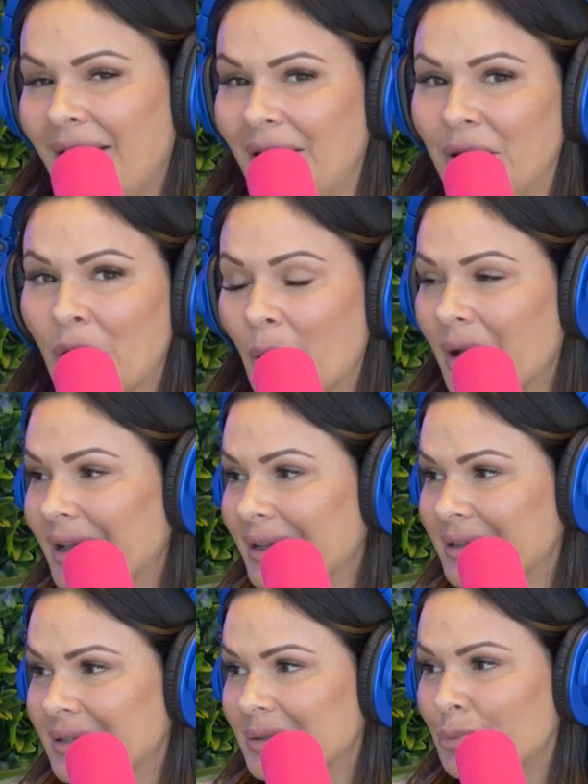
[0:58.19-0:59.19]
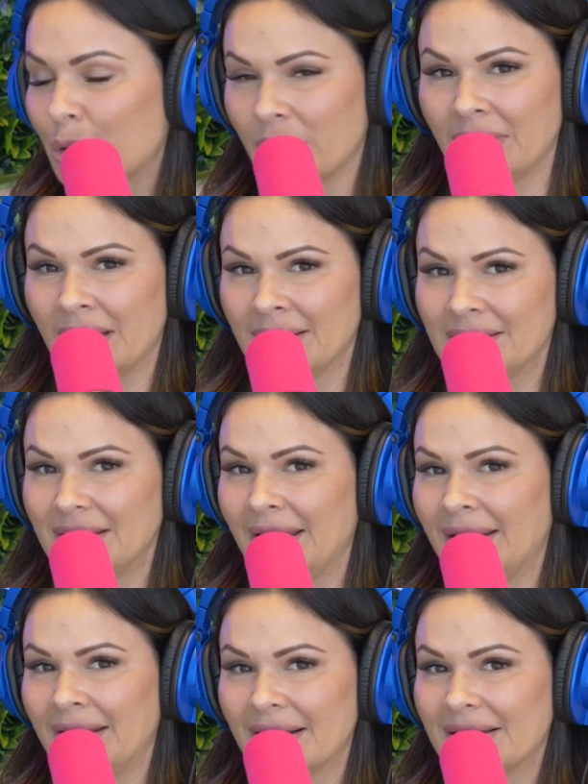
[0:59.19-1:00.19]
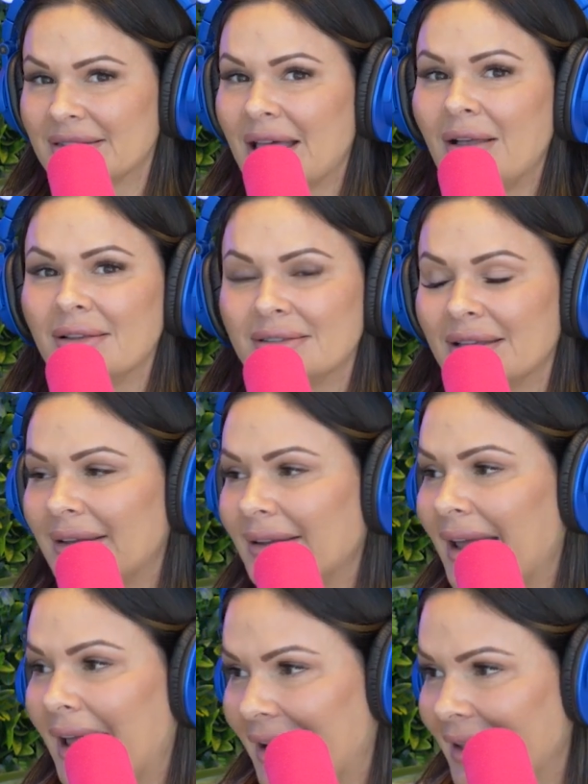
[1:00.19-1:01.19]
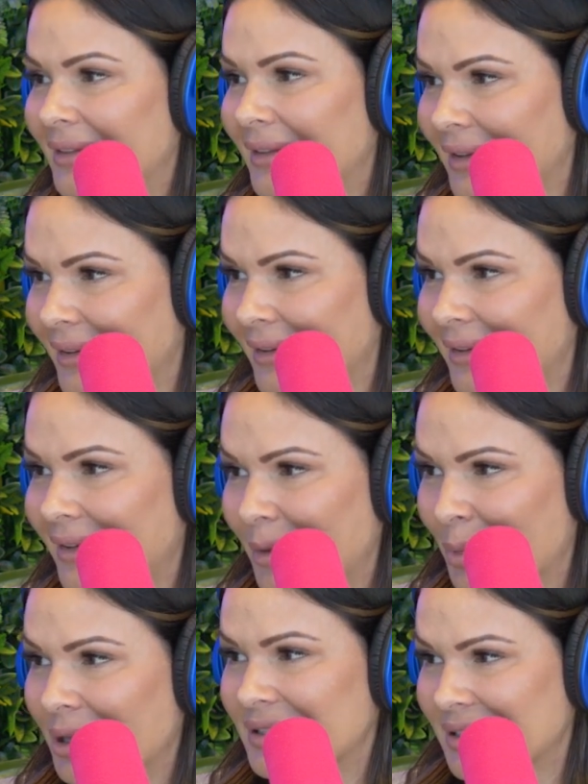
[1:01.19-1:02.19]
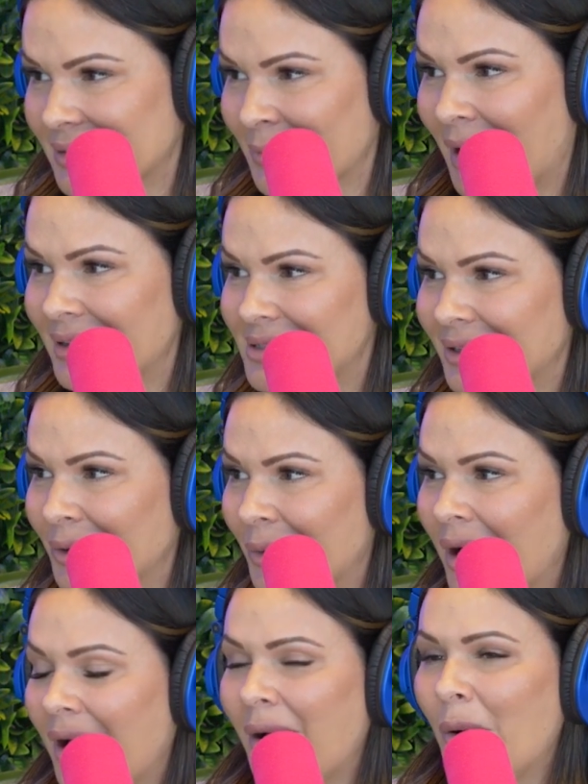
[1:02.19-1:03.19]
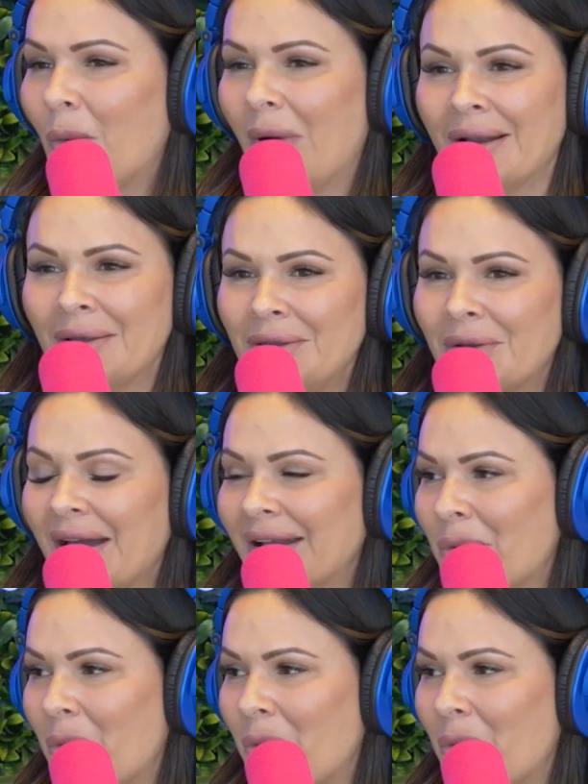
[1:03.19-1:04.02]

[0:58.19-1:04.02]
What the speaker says: Noah is brilliant and excels at anything he puts his mind to. Why don't you kind of